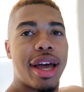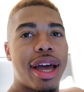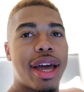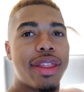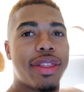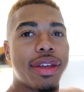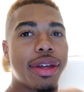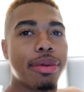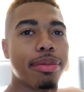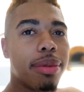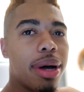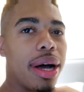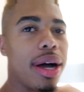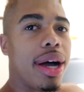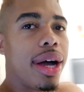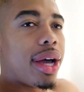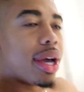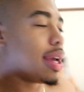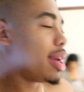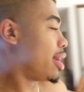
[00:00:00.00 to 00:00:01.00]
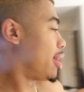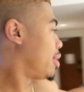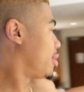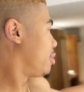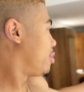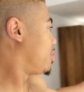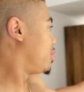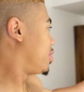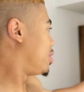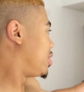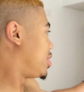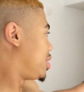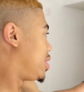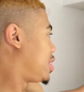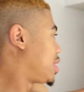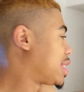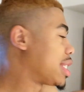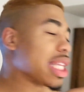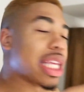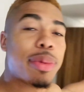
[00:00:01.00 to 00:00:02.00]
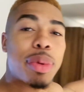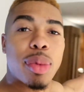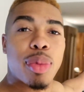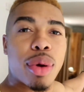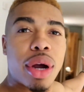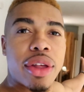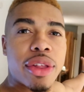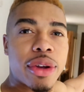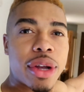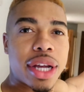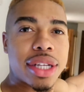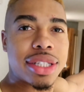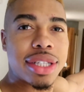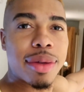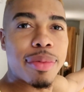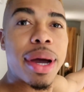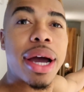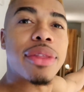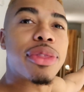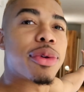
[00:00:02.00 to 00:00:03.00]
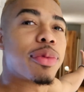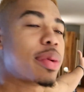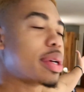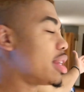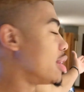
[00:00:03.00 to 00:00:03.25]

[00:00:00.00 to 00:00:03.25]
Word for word: And then my sleepy brother that's in the bathroom